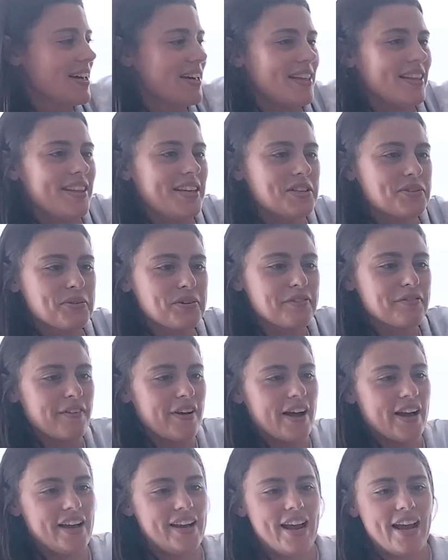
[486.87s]
These were
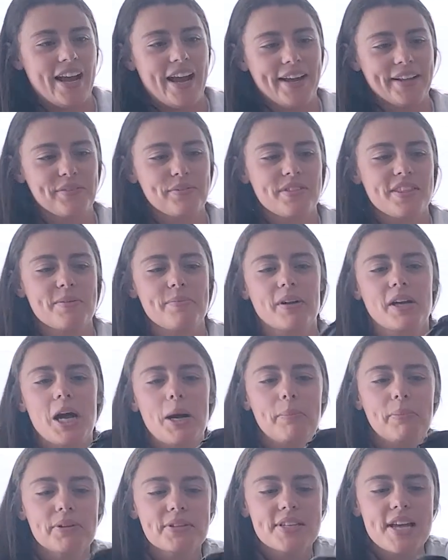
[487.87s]
fine. I hiked with them a
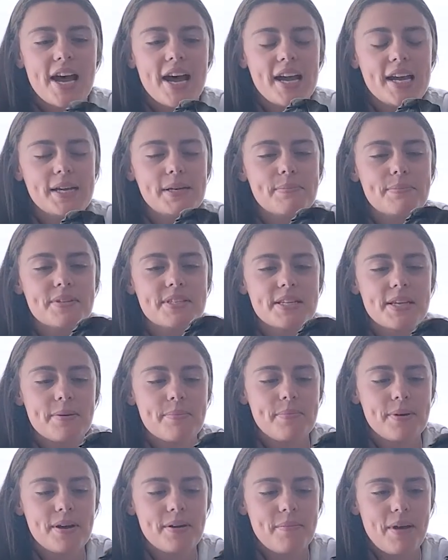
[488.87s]
couple times,
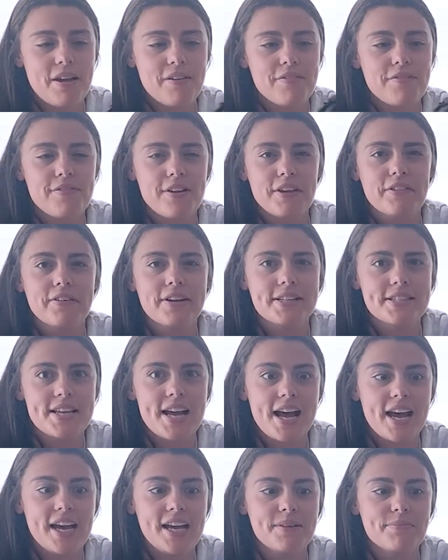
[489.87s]
but my favorite
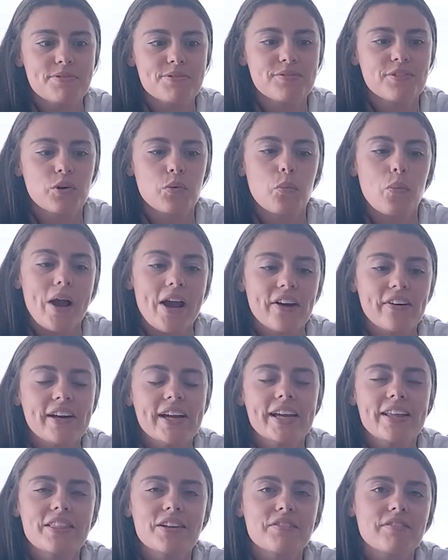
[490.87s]
times for
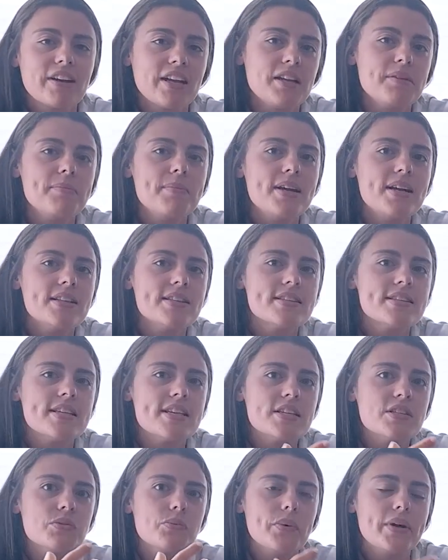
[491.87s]
wearing the rain mitts
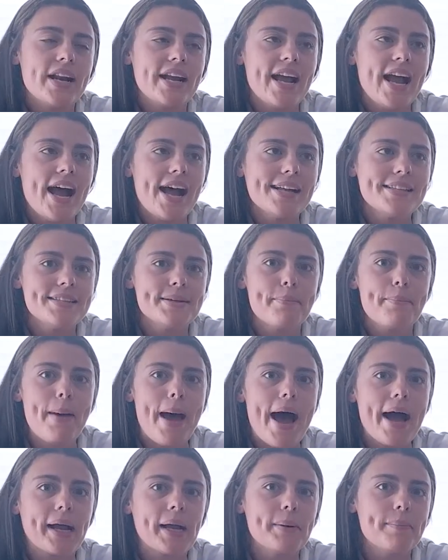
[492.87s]
is when I had to
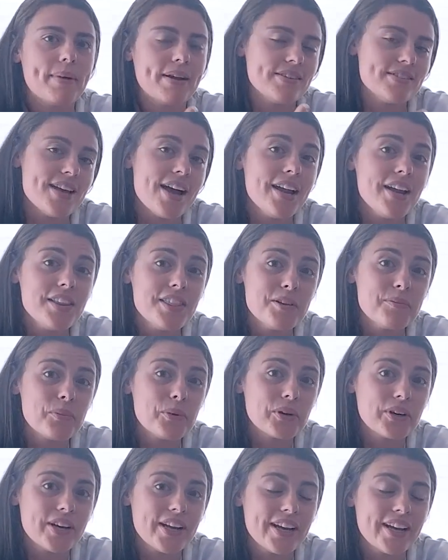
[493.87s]
pack up my tent in the
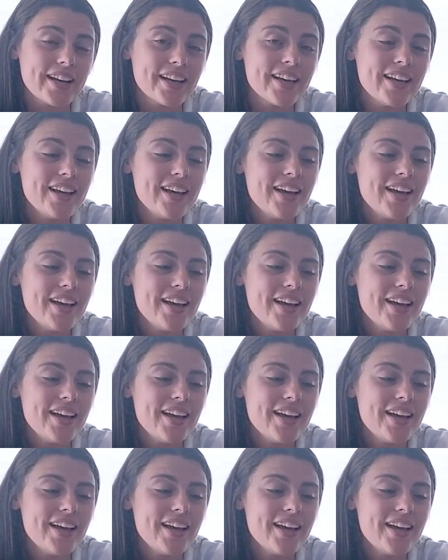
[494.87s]
morning